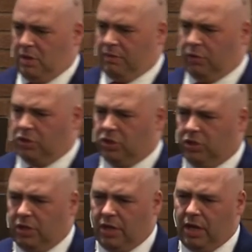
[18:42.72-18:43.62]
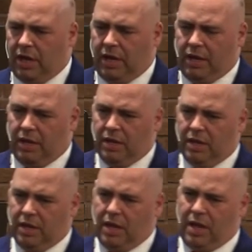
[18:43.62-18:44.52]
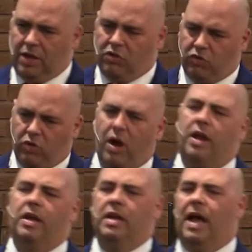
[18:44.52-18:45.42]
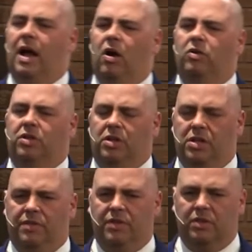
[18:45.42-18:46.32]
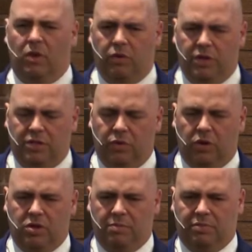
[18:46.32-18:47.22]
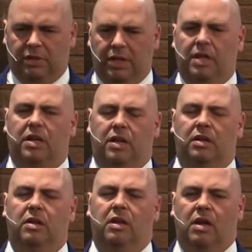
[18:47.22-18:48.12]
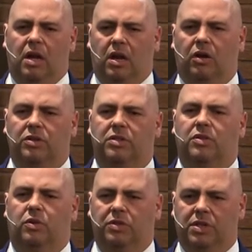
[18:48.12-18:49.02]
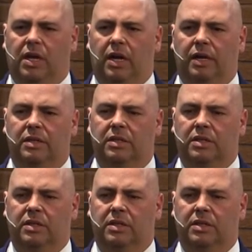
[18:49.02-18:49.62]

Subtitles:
virtually a crying out and even going into a complaining heart towards God